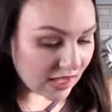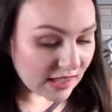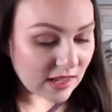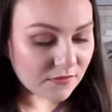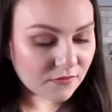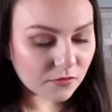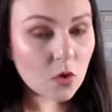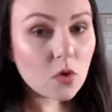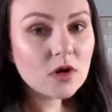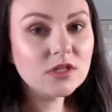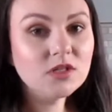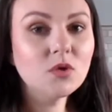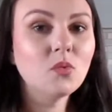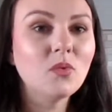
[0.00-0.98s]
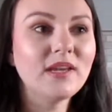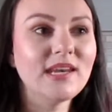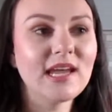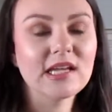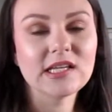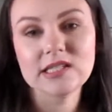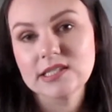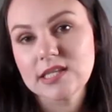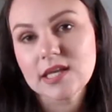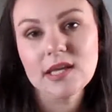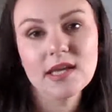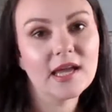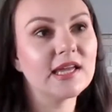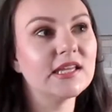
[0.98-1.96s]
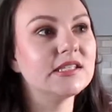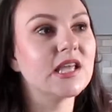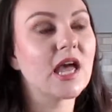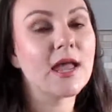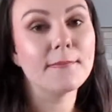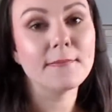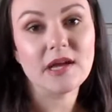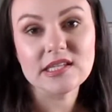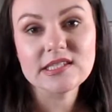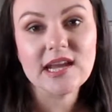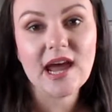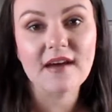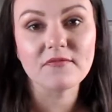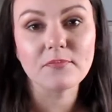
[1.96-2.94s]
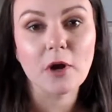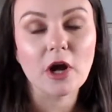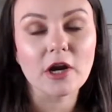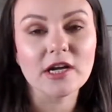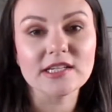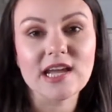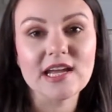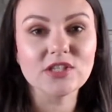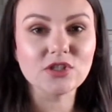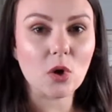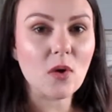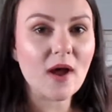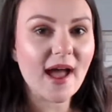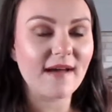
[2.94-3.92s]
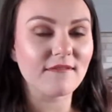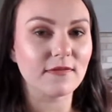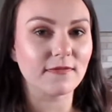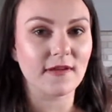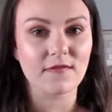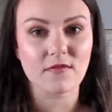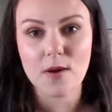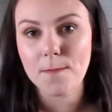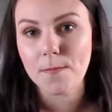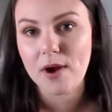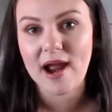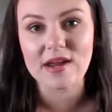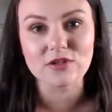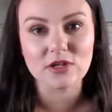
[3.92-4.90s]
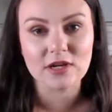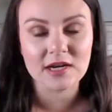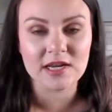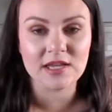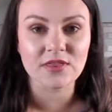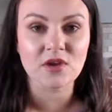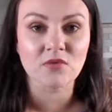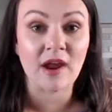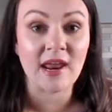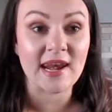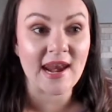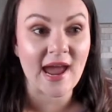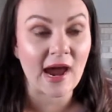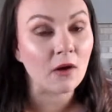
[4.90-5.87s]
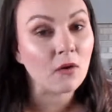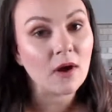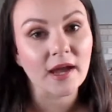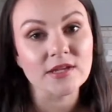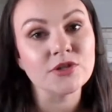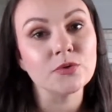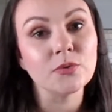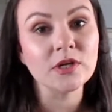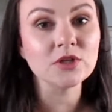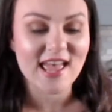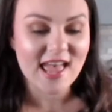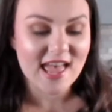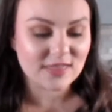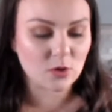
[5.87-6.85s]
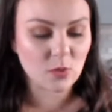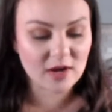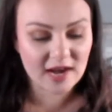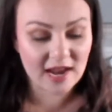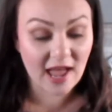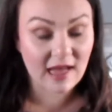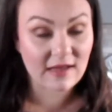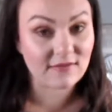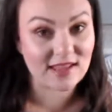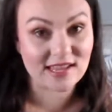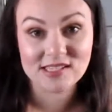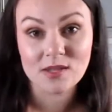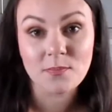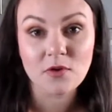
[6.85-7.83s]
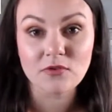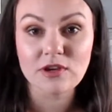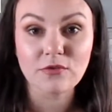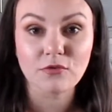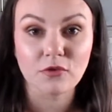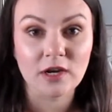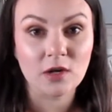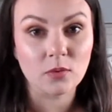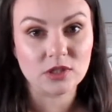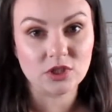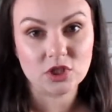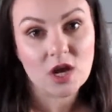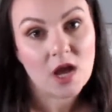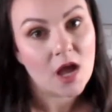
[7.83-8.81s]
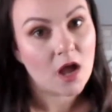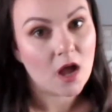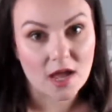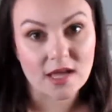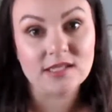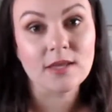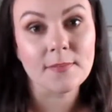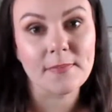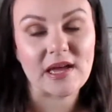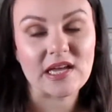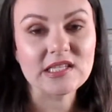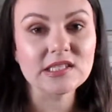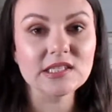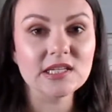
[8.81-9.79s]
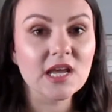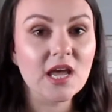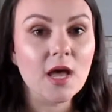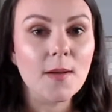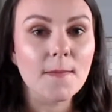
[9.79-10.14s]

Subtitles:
And then of course, Windex is a must-have product. I don't have a favorite brand or anything right now. The one I have is ammonia-free, which is a must,